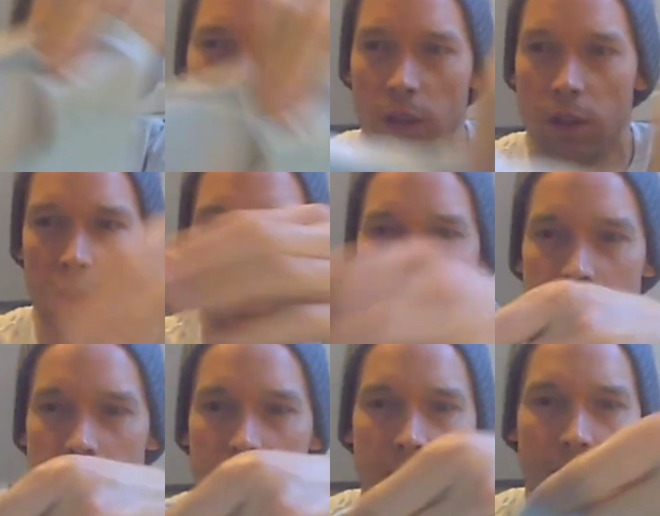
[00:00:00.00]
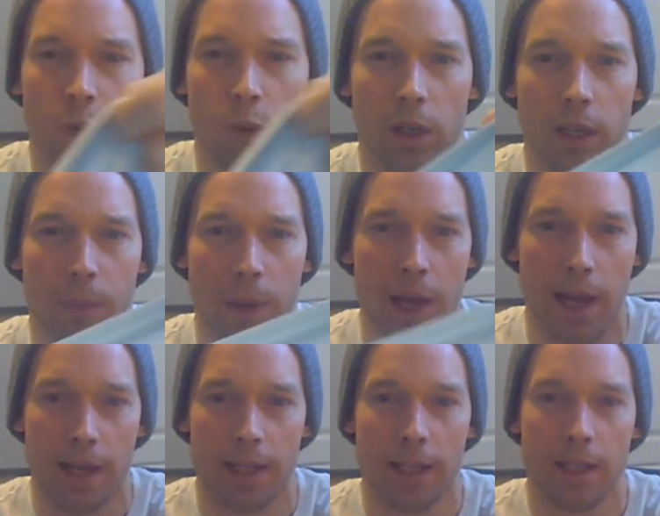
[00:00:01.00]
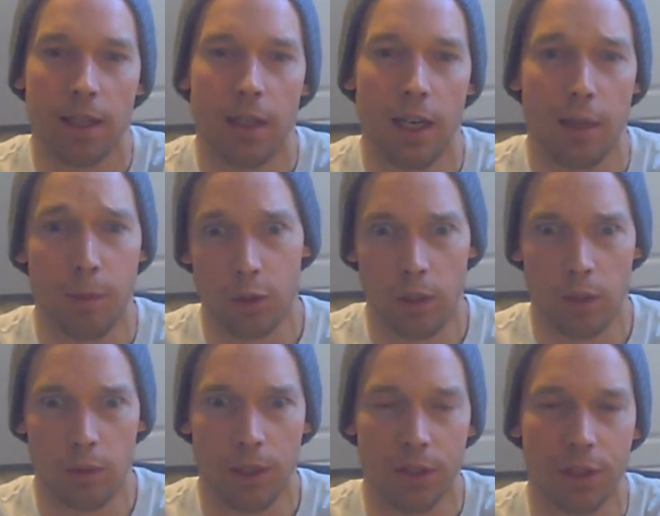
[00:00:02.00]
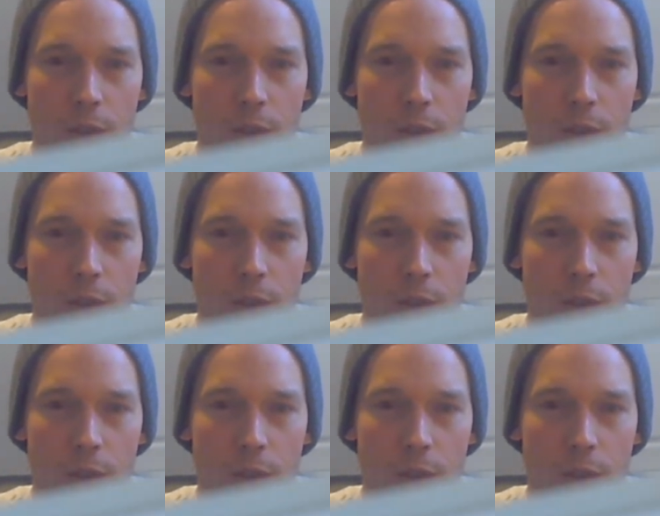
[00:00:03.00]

a long distance, if you're wearing a pack, and I'm a trail runner, so